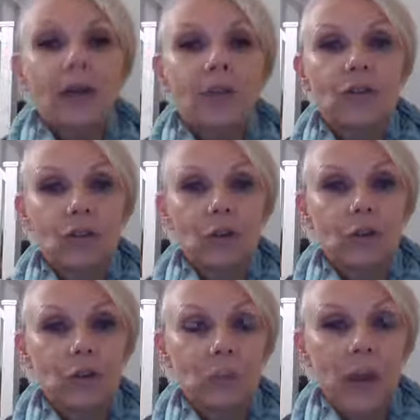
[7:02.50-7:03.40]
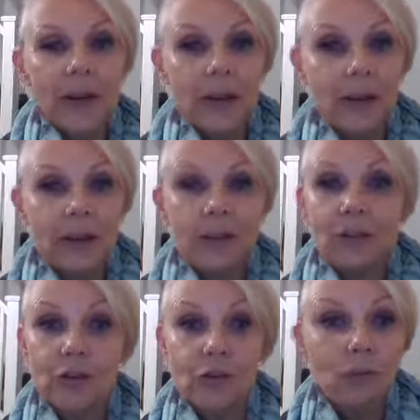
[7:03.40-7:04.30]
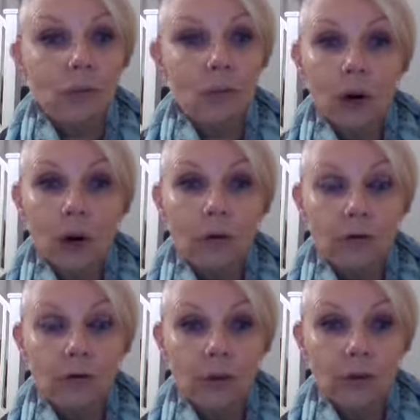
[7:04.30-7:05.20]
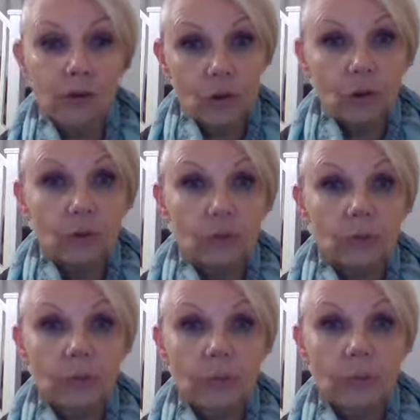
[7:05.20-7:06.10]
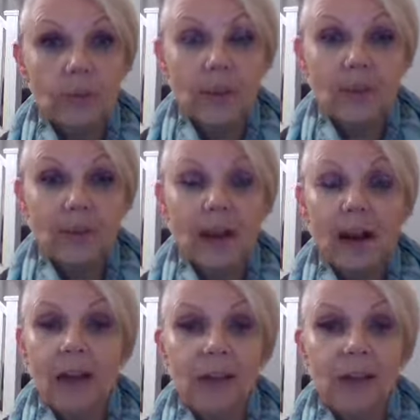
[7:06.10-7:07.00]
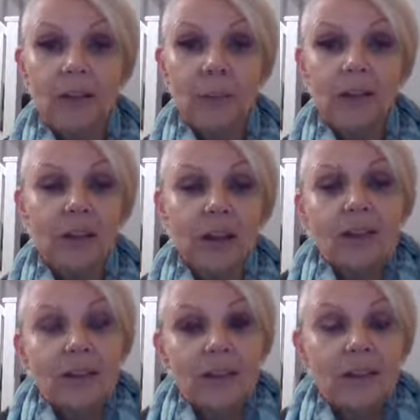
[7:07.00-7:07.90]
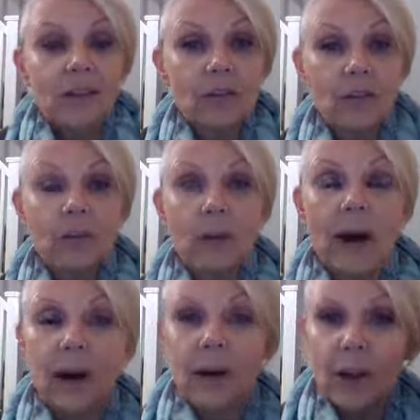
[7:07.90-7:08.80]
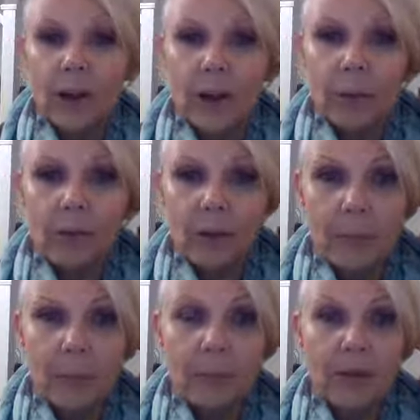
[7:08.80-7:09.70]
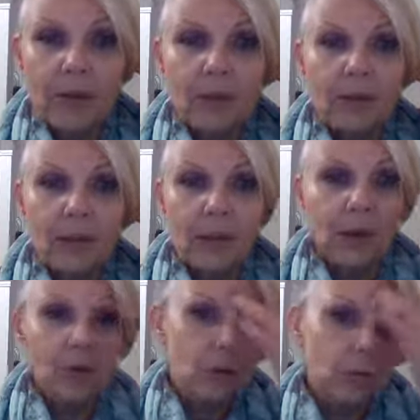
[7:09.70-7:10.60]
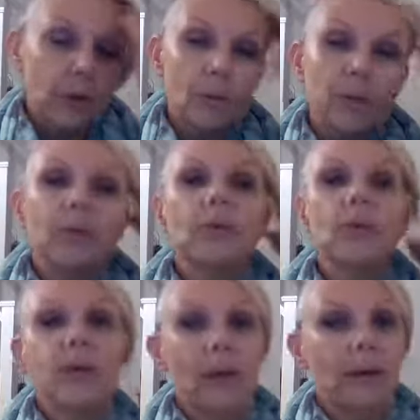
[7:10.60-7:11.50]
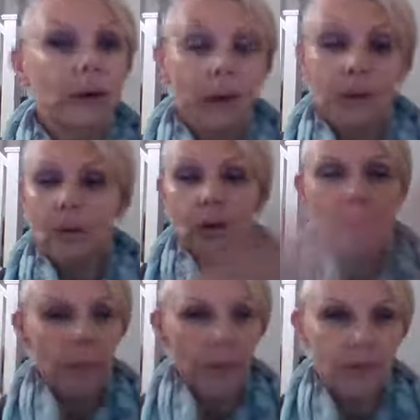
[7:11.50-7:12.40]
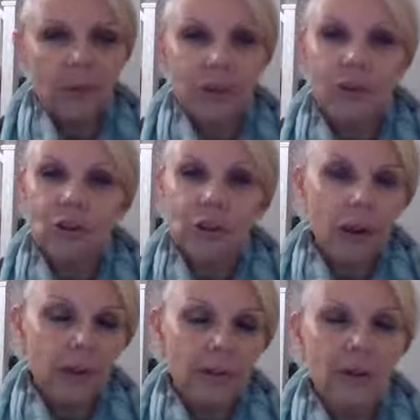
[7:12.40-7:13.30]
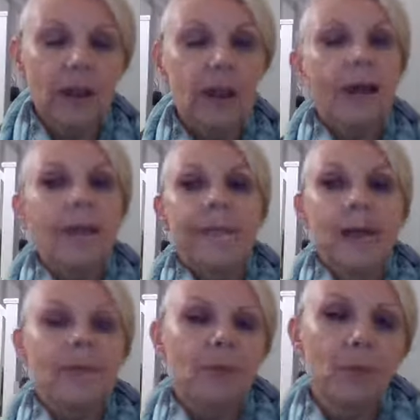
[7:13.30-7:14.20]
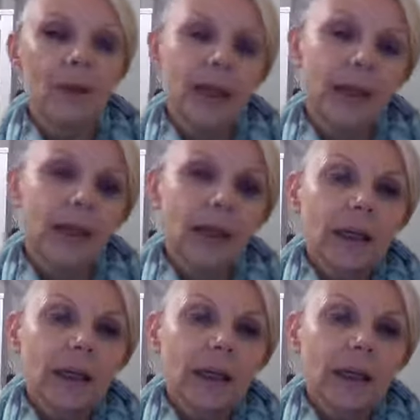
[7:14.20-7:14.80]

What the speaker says: to weather the storm of school. Because especially in the senior school, where I don't know, there was like maybe 1,300 pupils, and there were like numerous teachers. And even when I